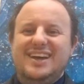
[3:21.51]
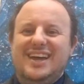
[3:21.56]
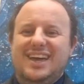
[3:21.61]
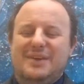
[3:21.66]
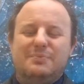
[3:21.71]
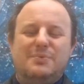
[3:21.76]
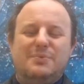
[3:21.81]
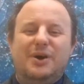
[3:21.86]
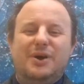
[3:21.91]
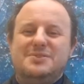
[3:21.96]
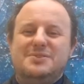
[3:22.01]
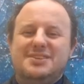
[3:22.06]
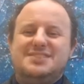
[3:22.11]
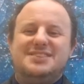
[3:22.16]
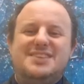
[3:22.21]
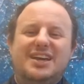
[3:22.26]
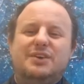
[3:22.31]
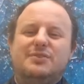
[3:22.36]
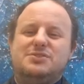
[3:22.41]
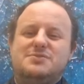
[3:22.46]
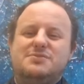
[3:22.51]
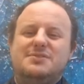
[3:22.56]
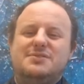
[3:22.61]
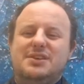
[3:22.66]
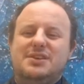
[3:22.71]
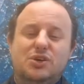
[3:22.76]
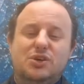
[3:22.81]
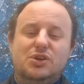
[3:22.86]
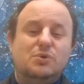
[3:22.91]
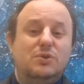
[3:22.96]
It won't distinguish
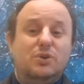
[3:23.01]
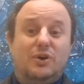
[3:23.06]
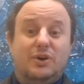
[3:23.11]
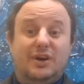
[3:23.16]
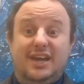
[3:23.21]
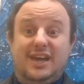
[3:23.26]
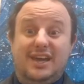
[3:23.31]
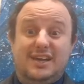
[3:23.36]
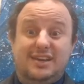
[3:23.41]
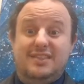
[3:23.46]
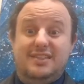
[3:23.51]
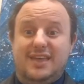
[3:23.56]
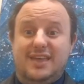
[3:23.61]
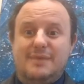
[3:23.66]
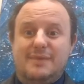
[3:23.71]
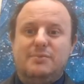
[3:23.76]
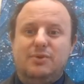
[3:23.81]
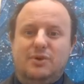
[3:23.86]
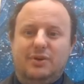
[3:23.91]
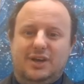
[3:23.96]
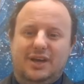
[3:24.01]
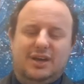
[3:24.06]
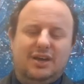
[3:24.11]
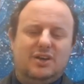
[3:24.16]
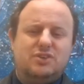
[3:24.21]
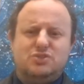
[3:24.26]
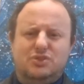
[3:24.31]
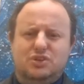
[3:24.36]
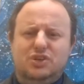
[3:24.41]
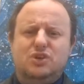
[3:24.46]
between you logging in and them logging in
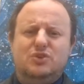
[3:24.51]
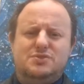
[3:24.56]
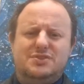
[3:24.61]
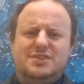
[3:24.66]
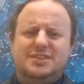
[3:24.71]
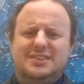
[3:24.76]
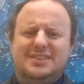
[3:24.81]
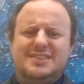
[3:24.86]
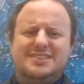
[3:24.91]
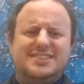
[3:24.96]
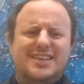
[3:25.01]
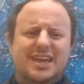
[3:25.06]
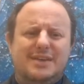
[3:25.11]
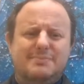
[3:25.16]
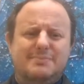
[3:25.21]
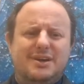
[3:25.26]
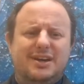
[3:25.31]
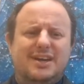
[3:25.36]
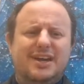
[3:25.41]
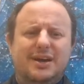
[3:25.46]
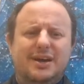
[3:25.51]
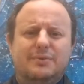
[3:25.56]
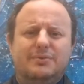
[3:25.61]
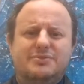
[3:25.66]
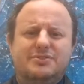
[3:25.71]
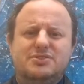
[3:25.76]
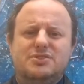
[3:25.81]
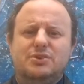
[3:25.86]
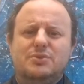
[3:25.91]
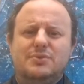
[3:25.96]
because you're using the same account
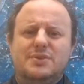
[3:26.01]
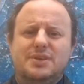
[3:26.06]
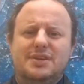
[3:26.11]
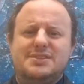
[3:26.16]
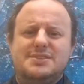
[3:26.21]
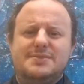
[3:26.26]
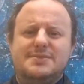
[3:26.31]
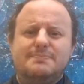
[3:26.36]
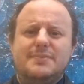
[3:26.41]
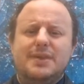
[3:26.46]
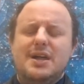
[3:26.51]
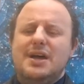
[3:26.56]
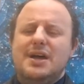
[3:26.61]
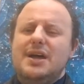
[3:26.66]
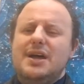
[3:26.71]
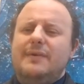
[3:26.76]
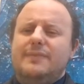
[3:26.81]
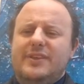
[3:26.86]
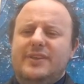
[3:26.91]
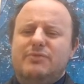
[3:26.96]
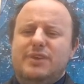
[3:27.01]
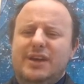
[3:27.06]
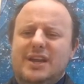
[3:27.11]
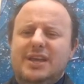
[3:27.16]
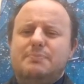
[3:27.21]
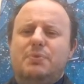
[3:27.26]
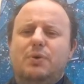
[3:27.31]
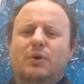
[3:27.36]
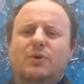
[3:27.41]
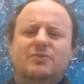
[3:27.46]
to do this. The
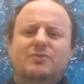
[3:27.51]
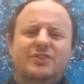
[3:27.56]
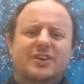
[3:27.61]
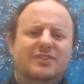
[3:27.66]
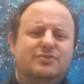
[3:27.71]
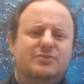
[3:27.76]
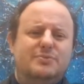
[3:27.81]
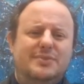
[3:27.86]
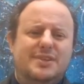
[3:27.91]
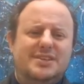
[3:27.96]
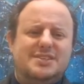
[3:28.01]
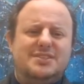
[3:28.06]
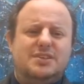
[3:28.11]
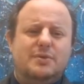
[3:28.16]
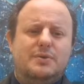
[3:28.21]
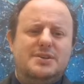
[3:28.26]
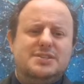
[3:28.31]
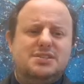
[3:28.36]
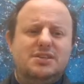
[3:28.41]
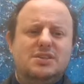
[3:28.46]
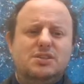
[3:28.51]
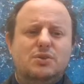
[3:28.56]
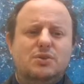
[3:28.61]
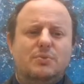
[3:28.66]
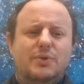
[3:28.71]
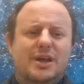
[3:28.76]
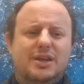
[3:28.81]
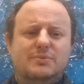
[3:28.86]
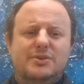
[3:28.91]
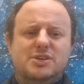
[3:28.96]
really important thing from this, though, is that the
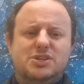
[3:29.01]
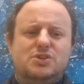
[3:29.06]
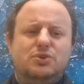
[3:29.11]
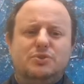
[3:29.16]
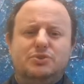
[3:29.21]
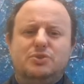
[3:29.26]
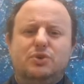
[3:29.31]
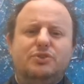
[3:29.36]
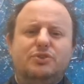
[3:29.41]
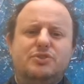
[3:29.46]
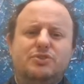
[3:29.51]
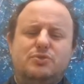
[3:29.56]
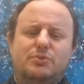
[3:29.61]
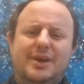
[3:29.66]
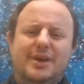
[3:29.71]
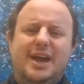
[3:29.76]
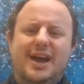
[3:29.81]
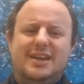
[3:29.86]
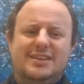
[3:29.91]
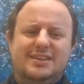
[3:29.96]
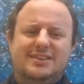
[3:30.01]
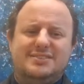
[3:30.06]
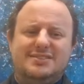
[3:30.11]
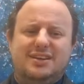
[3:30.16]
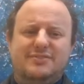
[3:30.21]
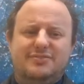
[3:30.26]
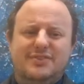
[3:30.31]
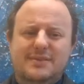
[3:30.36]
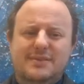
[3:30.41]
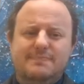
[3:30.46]
way in which your daughters will be handing
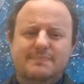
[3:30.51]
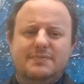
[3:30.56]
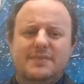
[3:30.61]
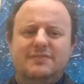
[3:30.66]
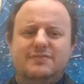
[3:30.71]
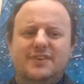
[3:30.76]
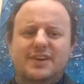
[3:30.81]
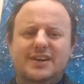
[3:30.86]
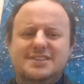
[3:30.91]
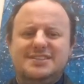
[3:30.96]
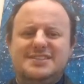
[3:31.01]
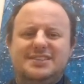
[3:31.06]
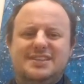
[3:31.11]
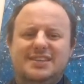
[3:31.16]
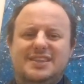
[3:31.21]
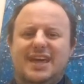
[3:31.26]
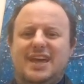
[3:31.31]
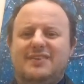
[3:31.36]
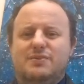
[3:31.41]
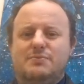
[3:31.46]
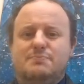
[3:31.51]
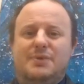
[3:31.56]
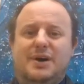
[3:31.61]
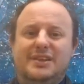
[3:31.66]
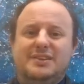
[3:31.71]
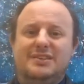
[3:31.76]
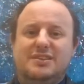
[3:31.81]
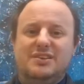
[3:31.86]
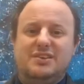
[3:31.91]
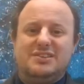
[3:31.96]
stuff in. Firstly, they have a
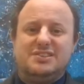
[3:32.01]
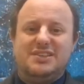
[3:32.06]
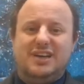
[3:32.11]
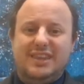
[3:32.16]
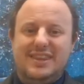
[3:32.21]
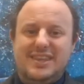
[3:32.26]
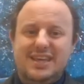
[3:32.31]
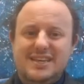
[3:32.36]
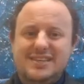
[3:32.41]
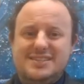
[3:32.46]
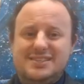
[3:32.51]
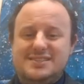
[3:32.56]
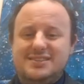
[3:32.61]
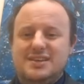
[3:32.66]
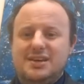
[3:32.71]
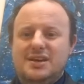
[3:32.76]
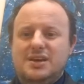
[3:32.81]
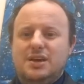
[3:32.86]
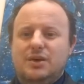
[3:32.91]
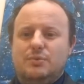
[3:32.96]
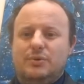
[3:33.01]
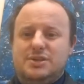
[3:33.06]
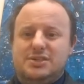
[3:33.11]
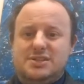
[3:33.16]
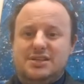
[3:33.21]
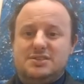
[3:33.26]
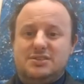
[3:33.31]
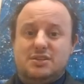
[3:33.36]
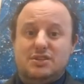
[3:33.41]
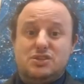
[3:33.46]
button that looks like this,
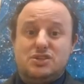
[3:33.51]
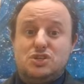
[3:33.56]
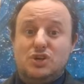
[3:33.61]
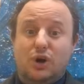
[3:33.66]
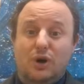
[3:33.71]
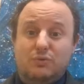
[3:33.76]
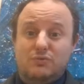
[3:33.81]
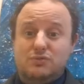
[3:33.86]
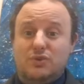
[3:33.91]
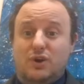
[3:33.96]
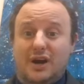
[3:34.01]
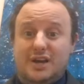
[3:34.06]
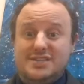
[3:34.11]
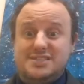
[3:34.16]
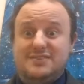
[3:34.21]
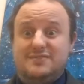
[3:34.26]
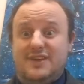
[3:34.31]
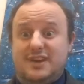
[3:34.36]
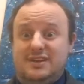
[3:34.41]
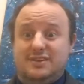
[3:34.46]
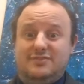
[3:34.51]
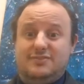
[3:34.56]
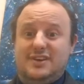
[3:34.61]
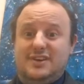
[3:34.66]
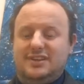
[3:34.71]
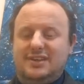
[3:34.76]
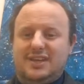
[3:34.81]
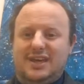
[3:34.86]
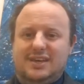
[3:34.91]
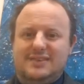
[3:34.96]
which is at the top right of
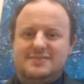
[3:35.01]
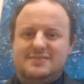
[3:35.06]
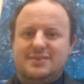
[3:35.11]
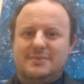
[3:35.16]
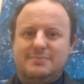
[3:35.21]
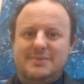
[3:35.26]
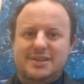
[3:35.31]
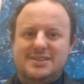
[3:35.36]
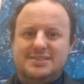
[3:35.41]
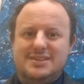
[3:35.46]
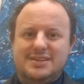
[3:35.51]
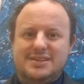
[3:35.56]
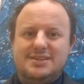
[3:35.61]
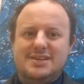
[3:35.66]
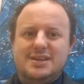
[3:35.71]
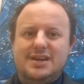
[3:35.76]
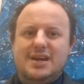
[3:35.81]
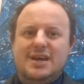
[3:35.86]
anything that they submitted.